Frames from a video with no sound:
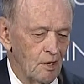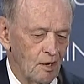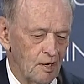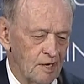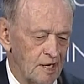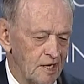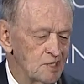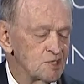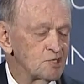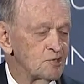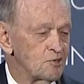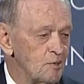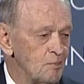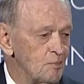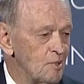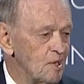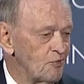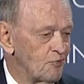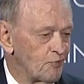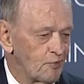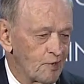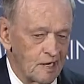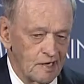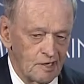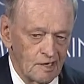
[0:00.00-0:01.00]
an extremely
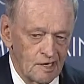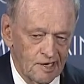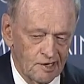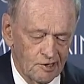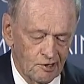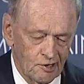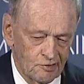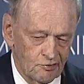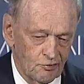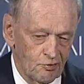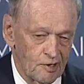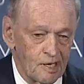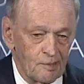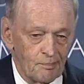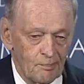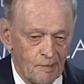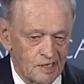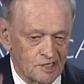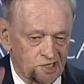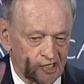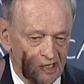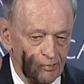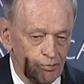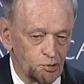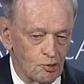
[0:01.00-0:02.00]
friendly country.
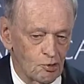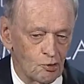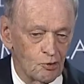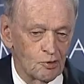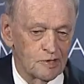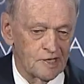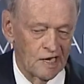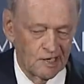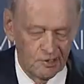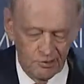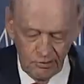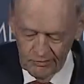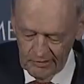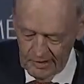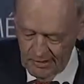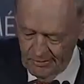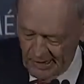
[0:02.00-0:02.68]
Merci beaucoup. Thank you very